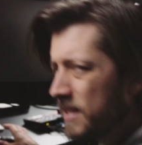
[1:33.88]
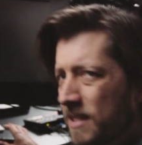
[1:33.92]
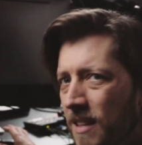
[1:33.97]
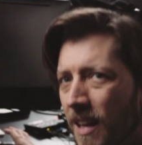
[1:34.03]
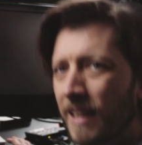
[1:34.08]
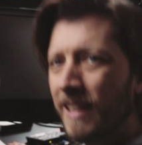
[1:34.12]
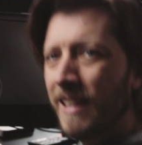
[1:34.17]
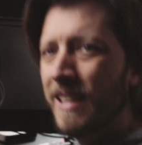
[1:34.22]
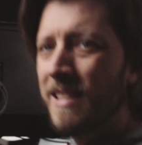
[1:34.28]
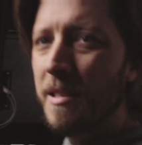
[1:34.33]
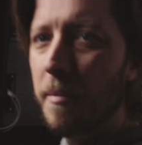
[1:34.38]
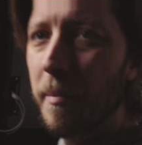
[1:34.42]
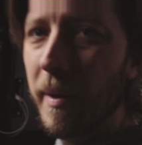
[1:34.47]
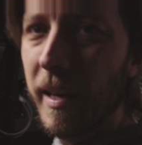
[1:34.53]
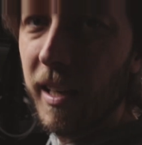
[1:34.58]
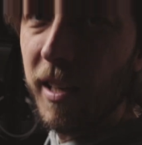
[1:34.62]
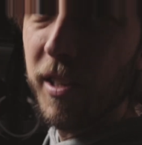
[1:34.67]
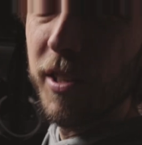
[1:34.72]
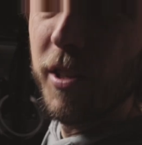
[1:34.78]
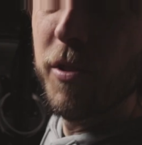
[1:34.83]
It's not easy
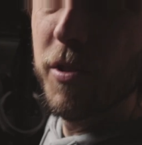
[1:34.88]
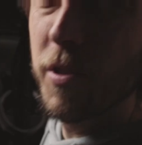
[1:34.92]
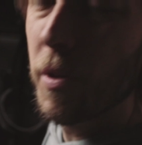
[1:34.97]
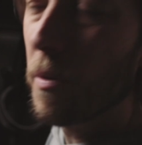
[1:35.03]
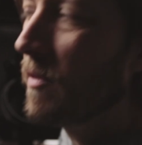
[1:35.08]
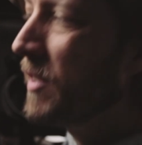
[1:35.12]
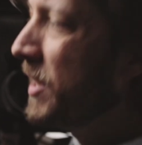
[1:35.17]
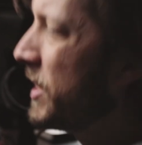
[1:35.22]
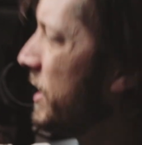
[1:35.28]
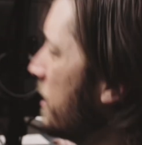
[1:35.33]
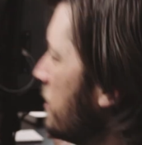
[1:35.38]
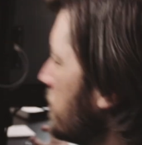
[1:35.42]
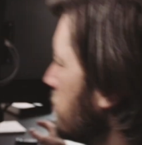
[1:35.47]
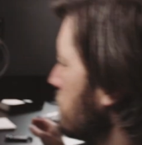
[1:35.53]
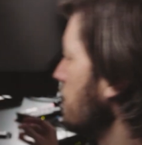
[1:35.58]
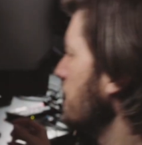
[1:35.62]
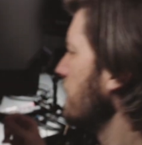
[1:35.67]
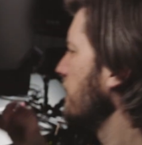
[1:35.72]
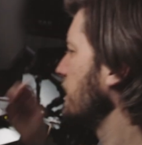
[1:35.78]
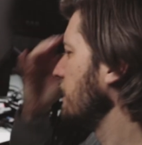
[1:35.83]
making YouTube
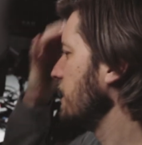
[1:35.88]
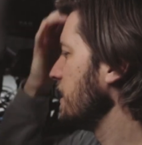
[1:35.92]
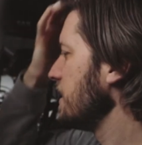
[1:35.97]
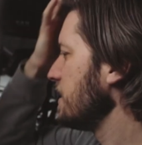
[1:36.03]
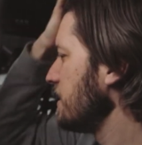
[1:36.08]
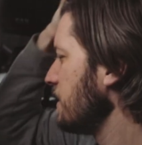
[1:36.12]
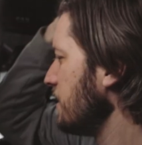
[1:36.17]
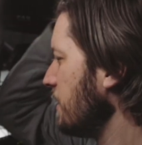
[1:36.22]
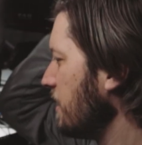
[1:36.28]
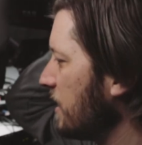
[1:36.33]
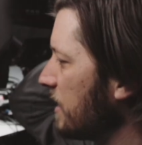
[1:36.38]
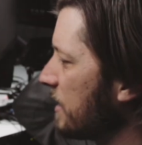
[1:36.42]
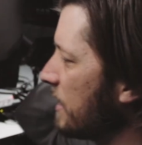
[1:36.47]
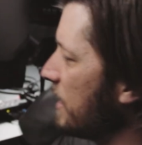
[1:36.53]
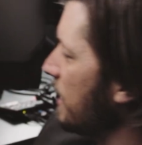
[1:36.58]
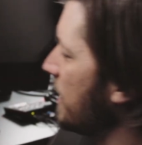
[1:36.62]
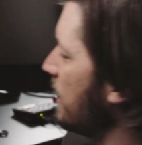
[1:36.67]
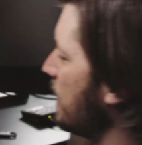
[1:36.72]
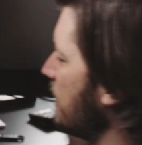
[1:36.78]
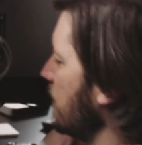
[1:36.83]
videos like this,
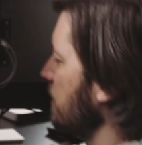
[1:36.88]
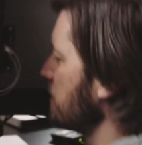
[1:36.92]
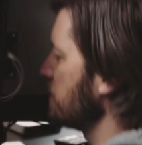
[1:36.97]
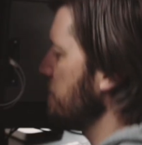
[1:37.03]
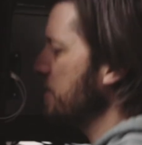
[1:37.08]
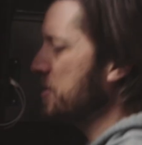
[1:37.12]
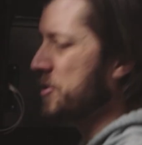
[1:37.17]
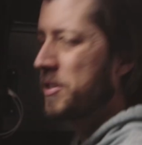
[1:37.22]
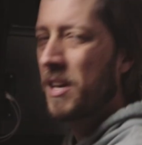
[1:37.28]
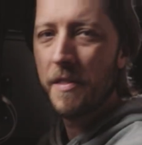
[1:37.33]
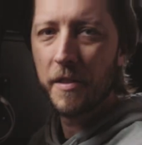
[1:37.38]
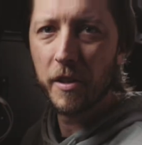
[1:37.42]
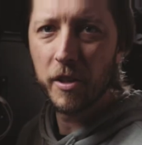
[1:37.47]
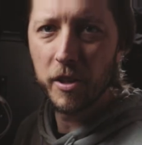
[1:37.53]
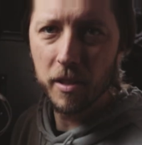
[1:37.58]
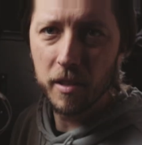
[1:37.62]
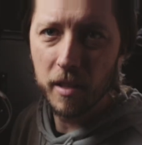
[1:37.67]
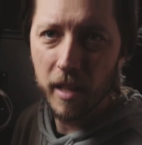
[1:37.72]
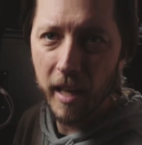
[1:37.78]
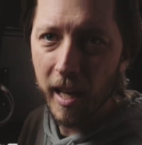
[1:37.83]
God, especially on the
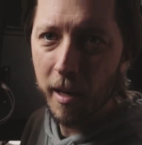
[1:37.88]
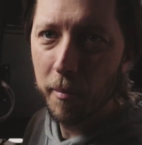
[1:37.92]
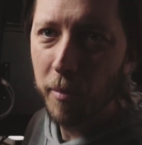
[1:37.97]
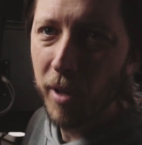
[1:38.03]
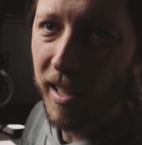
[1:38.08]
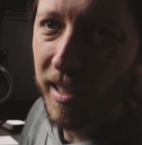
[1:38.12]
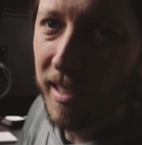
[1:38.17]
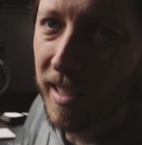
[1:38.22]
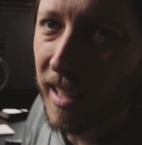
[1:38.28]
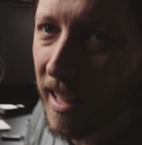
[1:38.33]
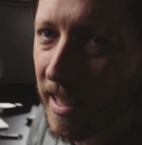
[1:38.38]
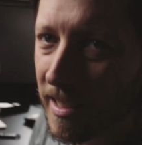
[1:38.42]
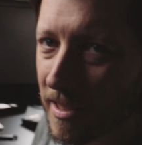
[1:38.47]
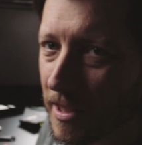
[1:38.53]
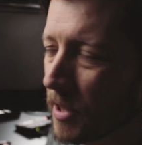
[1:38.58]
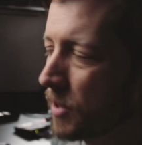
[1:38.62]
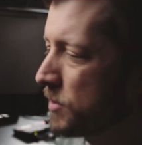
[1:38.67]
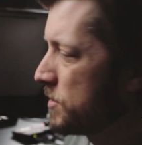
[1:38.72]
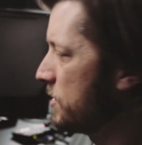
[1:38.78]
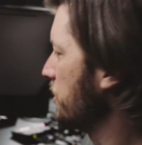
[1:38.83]
good camera. I like
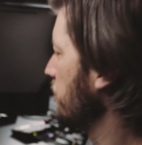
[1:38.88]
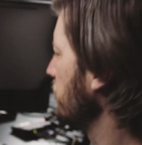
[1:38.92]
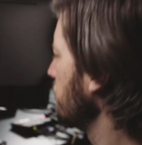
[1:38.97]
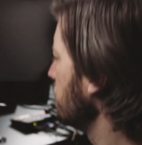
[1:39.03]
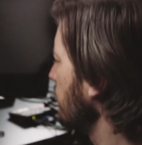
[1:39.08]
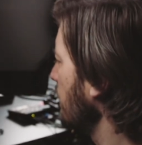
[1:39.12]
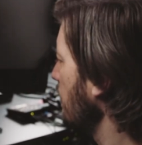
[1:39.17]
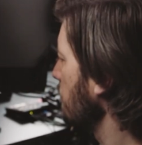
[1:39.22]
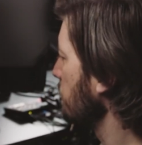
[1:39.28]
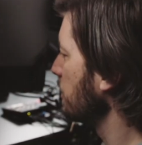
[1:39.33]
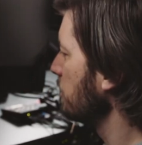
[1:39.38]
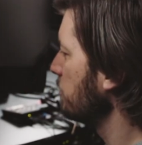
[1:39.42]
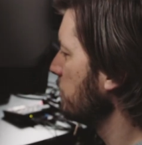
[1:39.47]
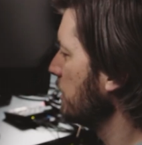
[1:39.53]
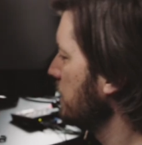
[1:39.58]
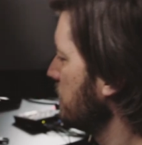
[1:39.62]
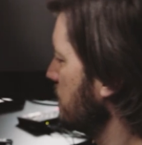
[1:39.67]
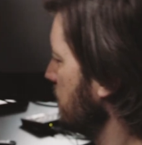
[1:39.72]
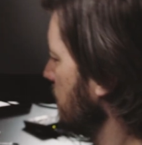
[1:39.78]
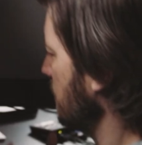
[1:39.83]
to use the good camera,
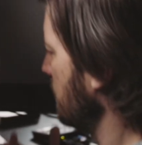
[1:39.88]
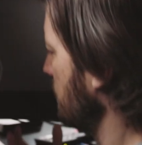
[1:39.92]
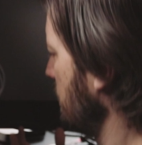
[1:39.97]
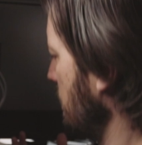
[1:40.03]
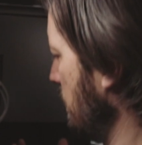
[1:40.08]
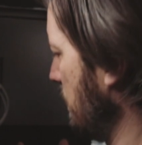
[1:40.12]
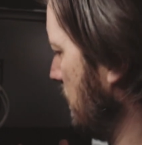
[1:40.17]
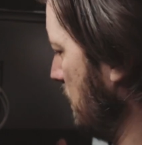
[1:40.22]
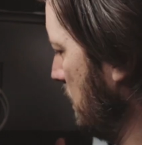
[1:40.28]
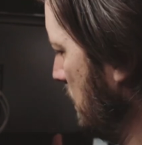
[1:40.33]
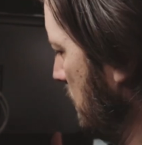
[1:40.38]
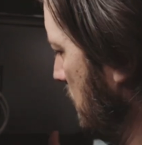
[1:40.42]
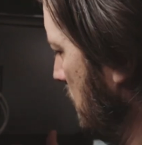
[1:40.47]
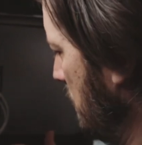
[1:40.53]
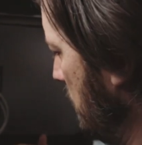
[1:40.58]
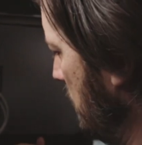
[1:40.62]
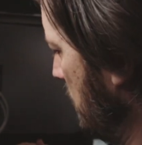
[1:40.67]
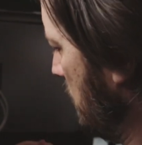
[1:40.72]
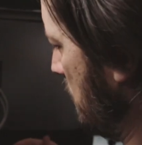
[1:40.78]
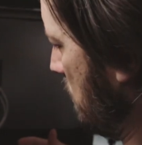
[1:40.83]
but
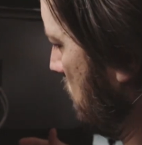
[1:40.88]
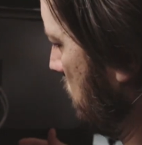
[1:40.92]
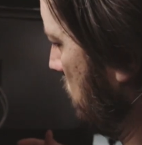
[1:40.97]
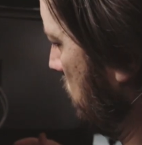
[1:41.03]
you know,